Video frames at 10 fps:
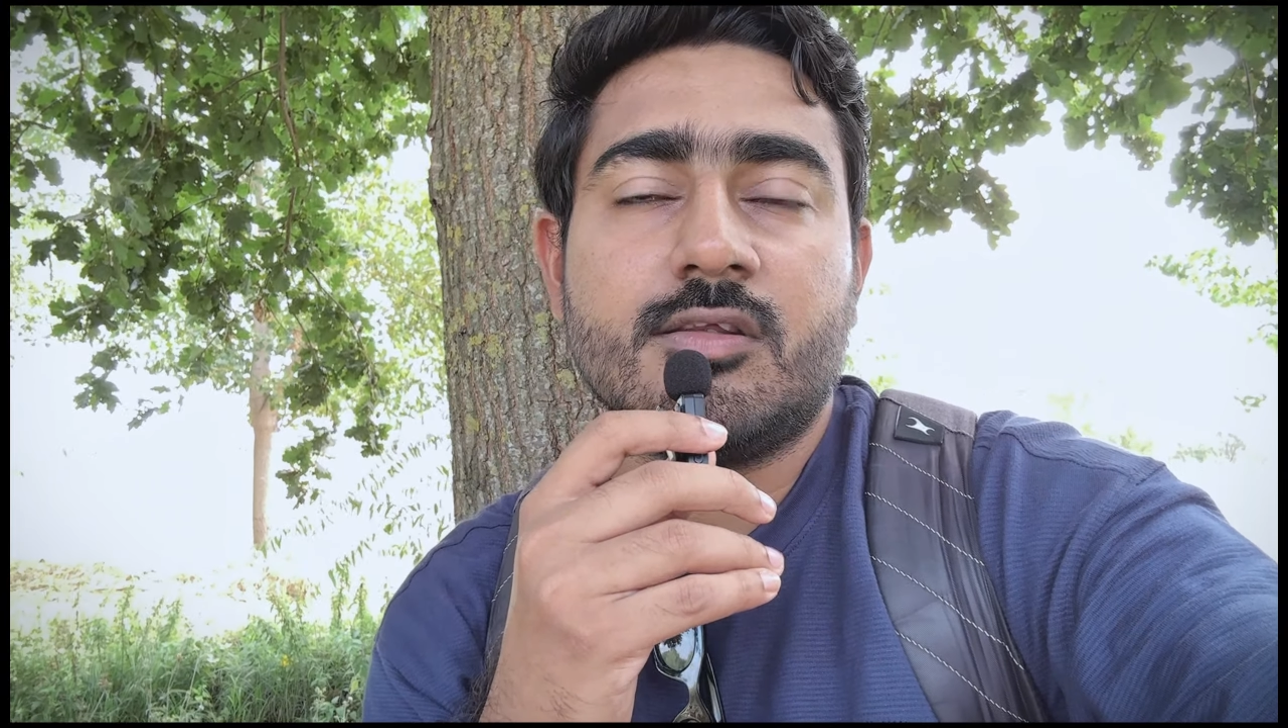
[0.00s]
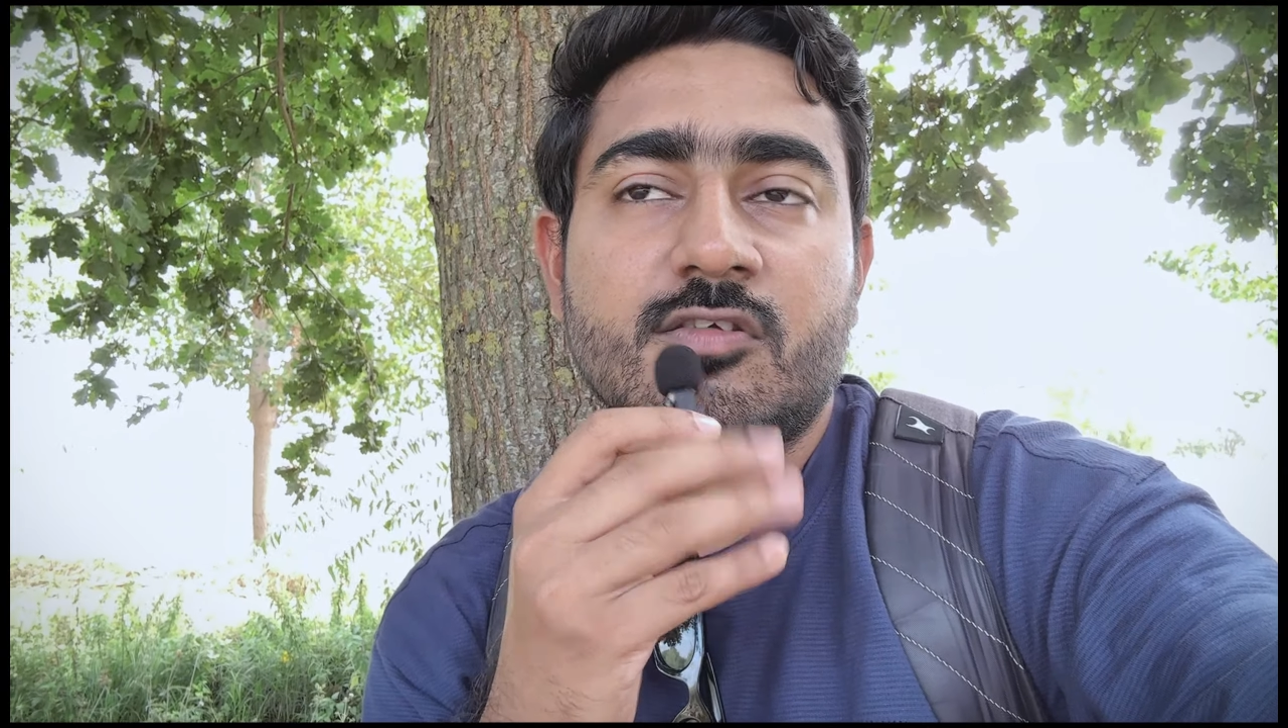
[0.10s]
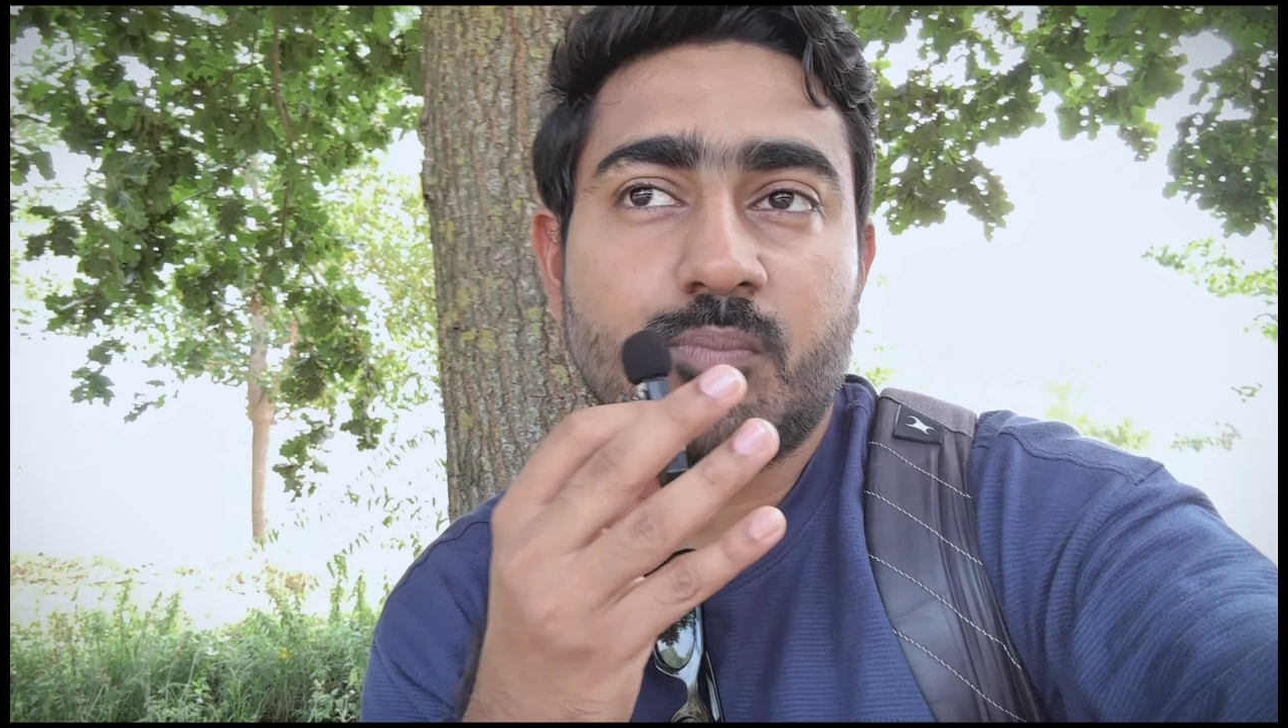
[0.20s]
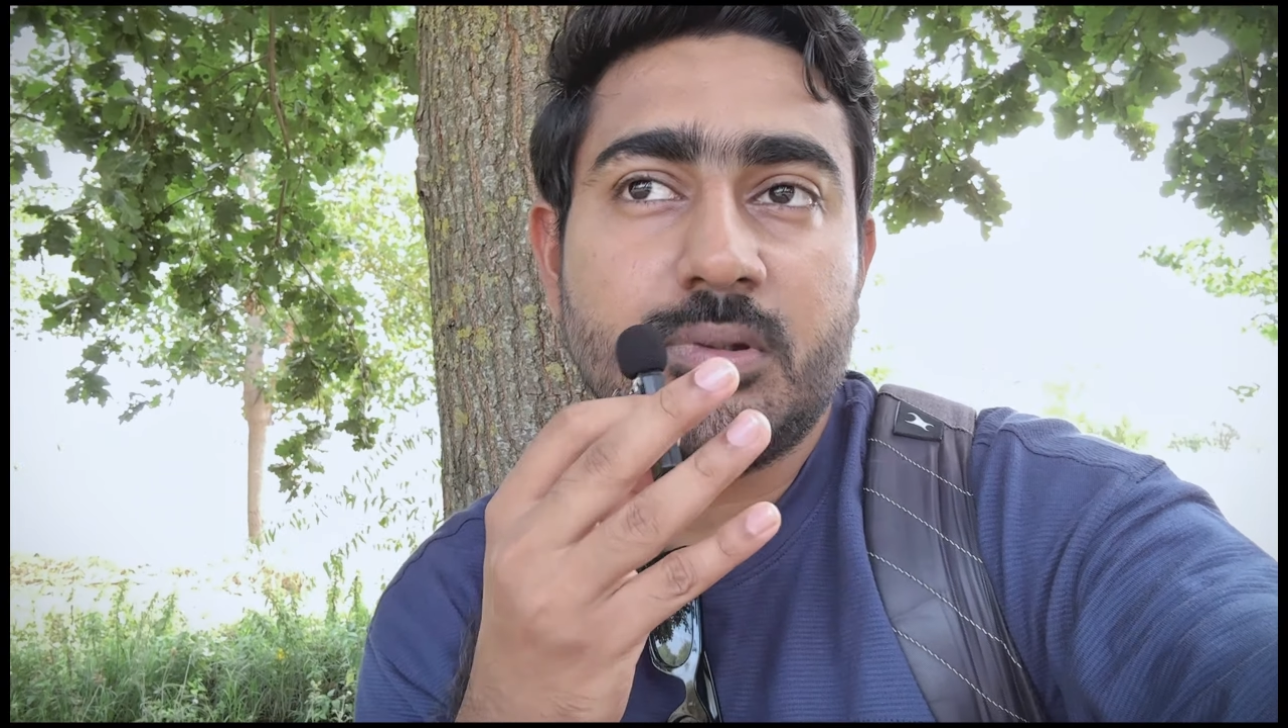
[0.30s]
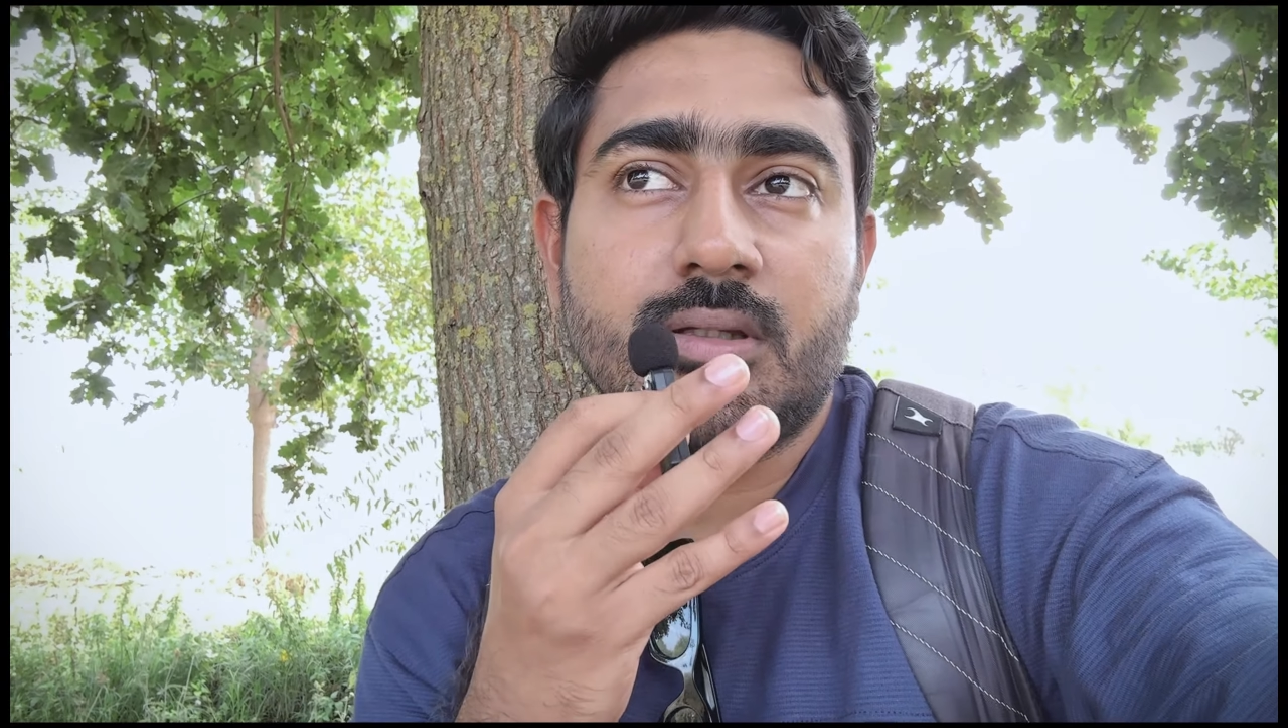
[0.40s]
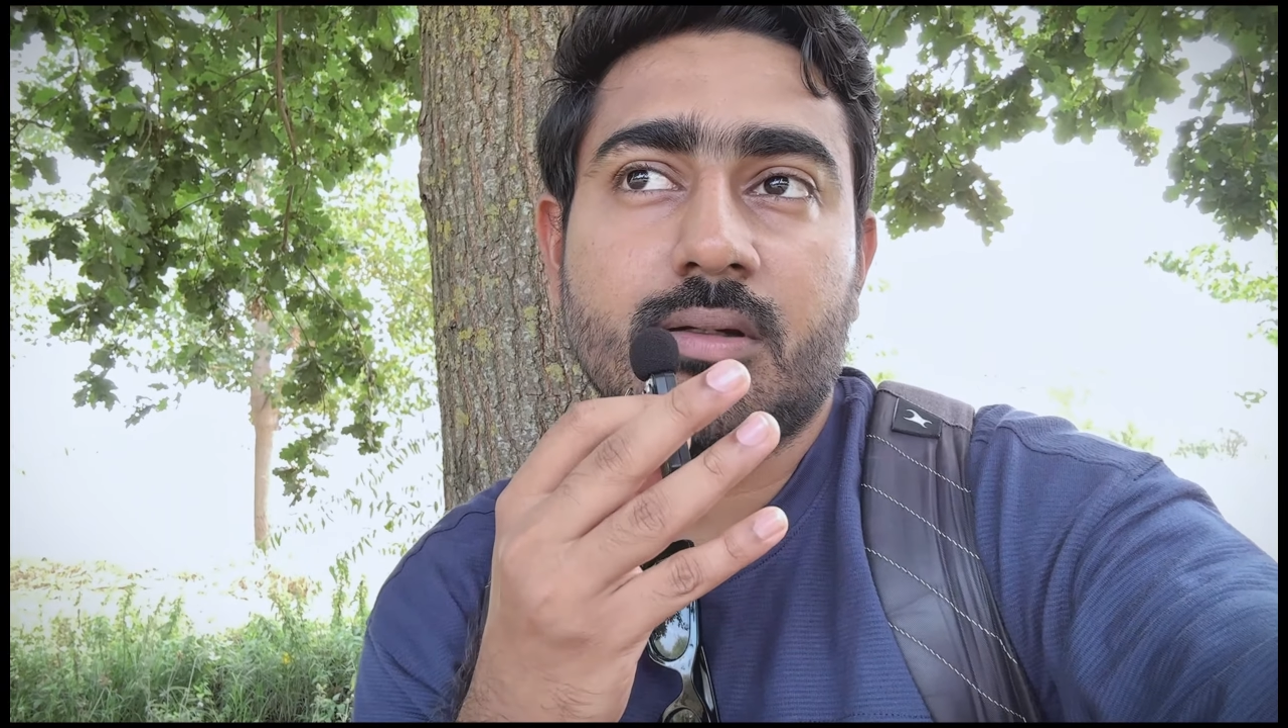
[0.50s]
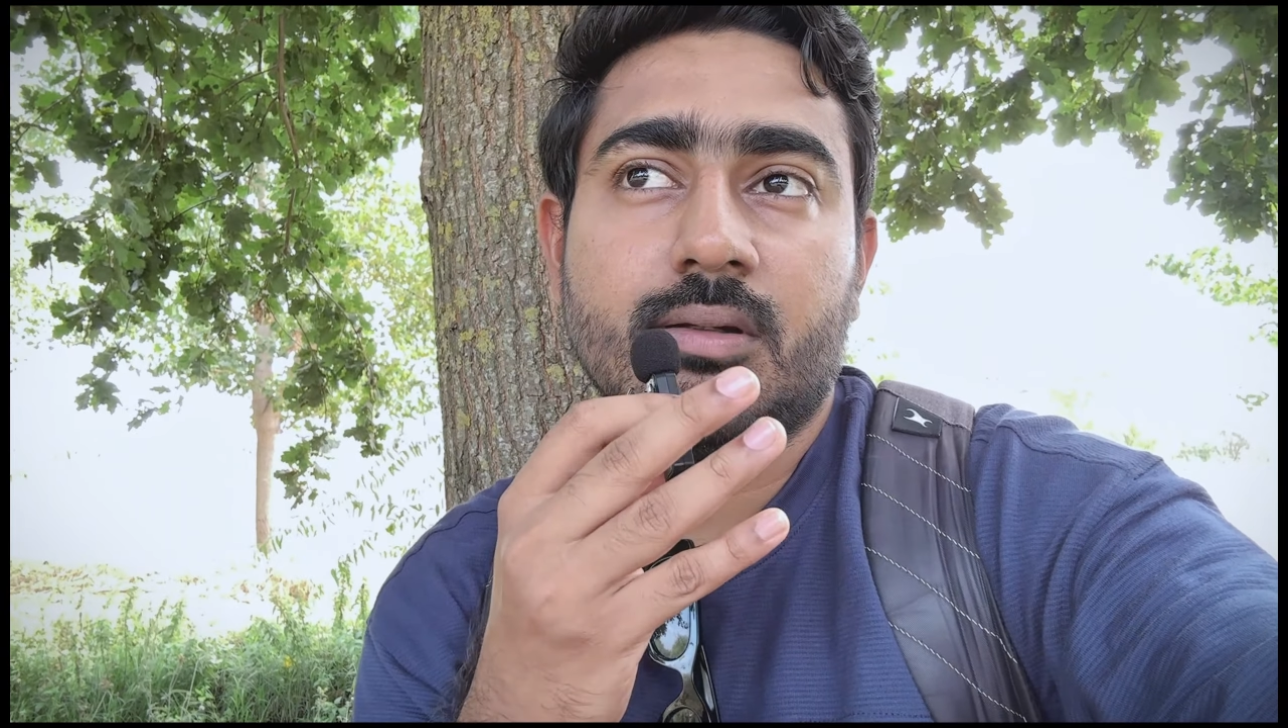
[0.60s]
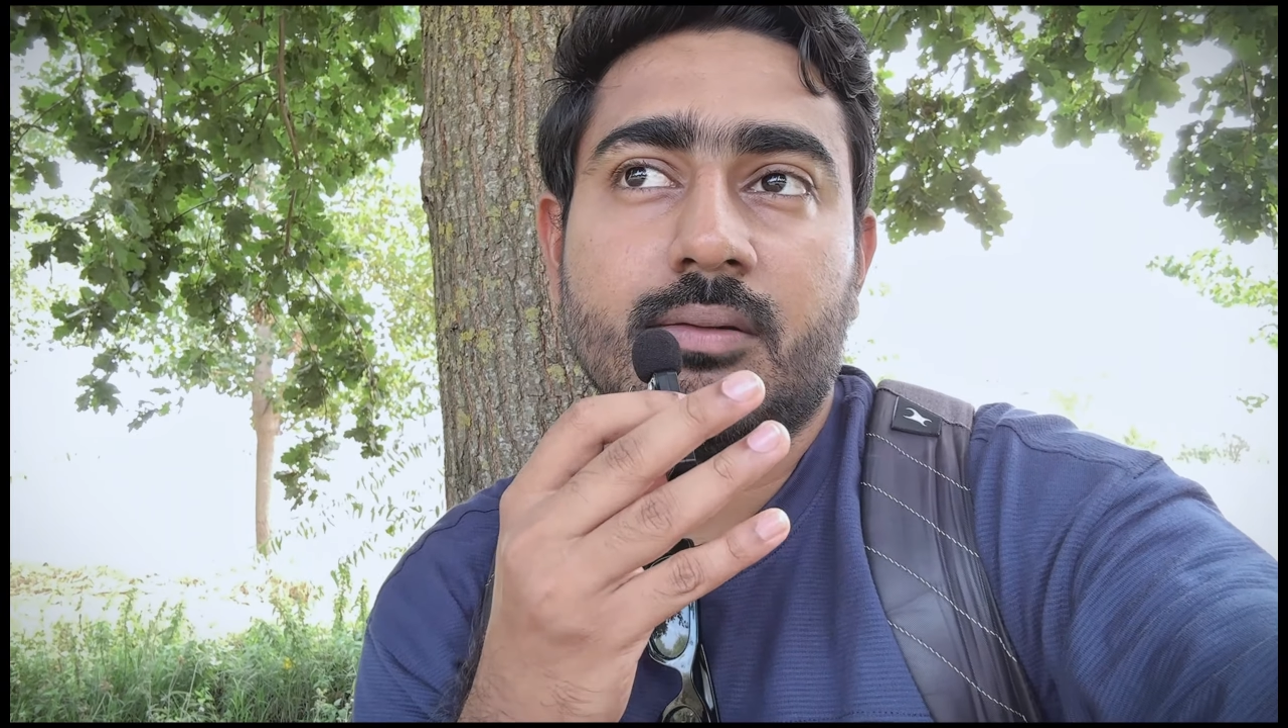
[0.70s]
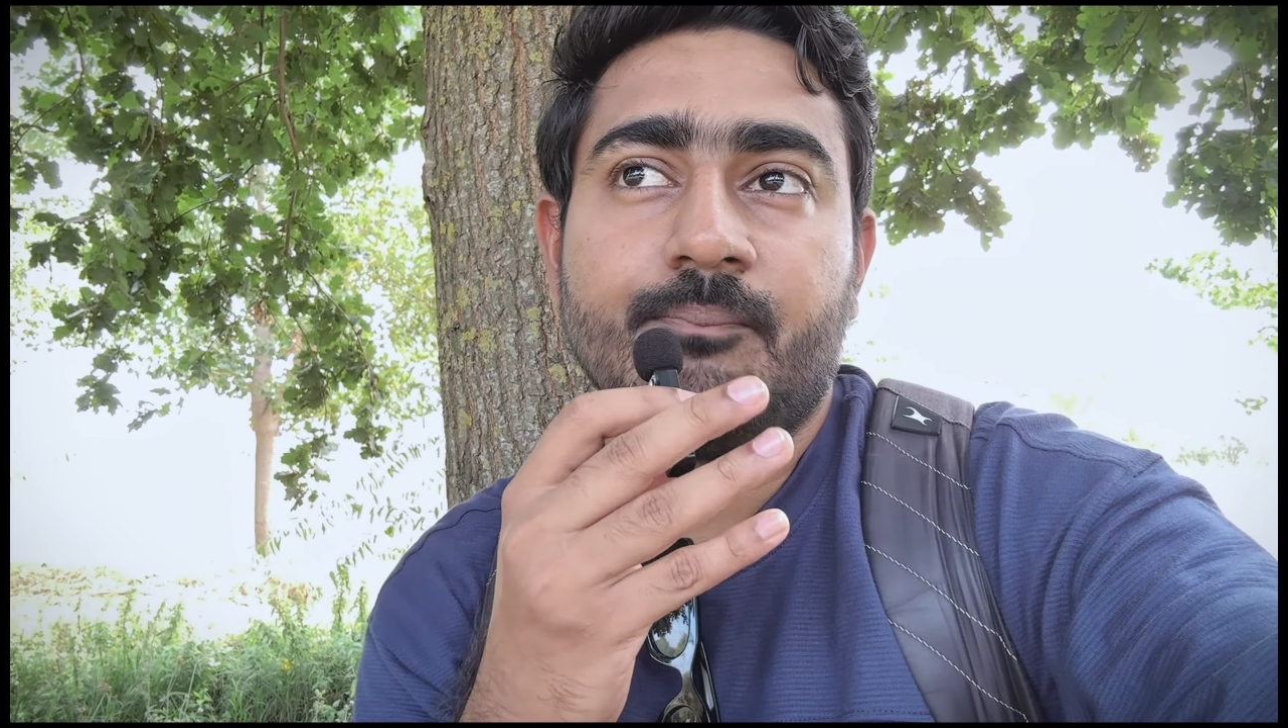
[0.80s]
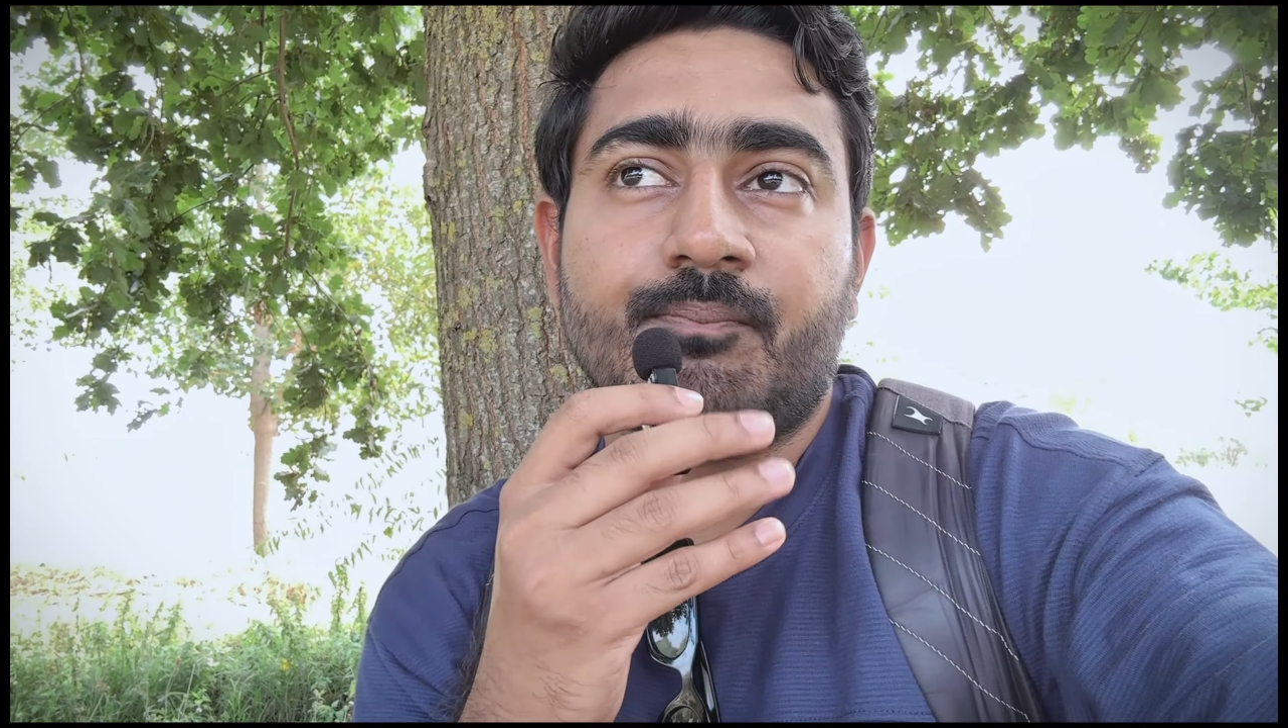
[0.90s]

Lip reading: speaker